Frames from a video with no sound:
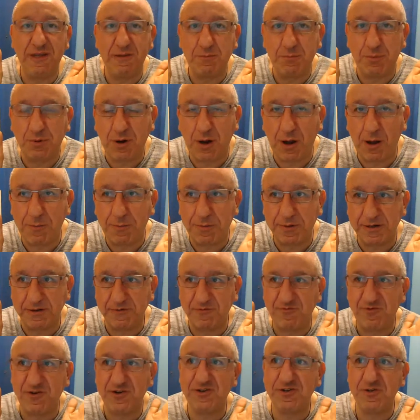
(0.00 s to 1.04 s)
it properly
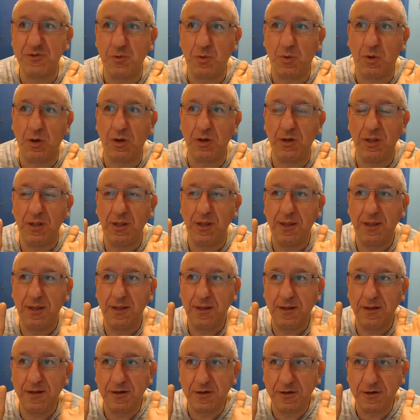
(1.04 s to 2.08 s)
first of all
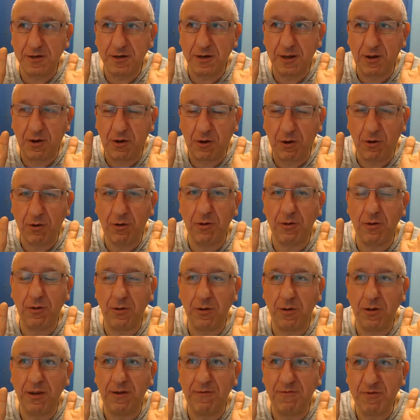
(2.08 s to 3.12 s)
all
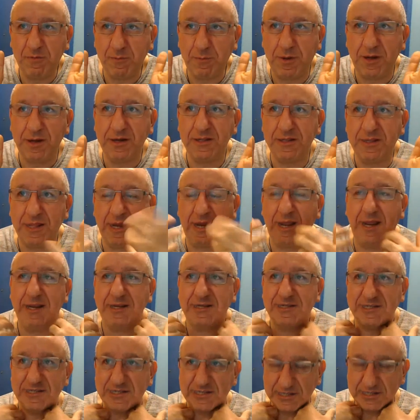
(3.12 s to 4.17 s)
everybody that i
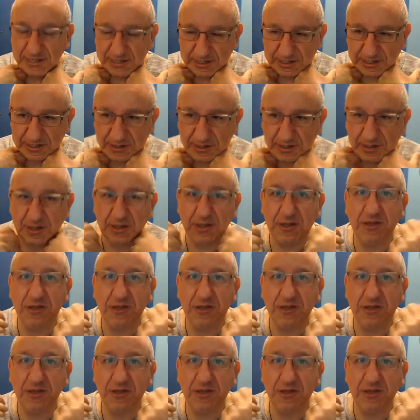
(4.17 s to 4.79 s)
see